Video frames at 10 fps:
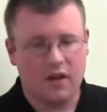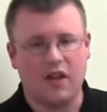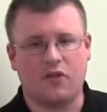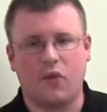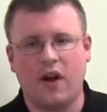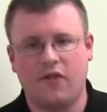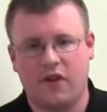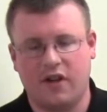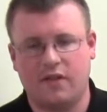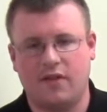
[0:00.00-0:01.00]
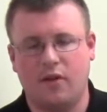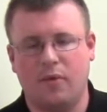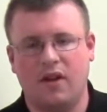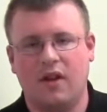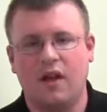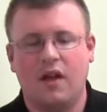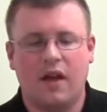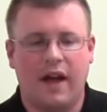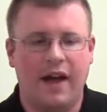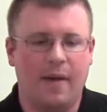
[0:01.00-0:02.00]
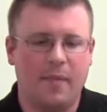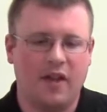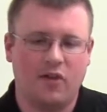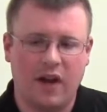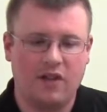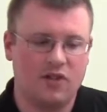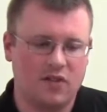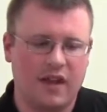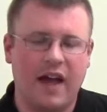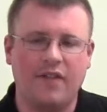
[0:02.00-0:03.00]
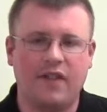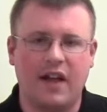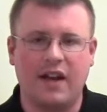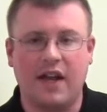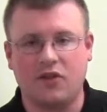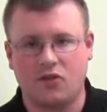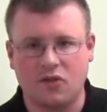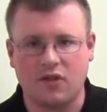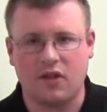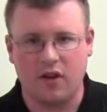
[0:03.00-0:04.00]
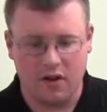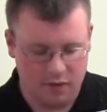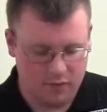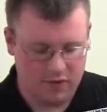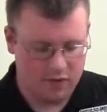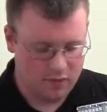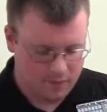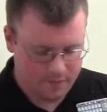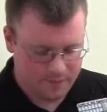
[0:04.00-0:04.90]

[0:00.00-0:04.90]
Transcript: It's great for concealment, and great just to have that extra security with you.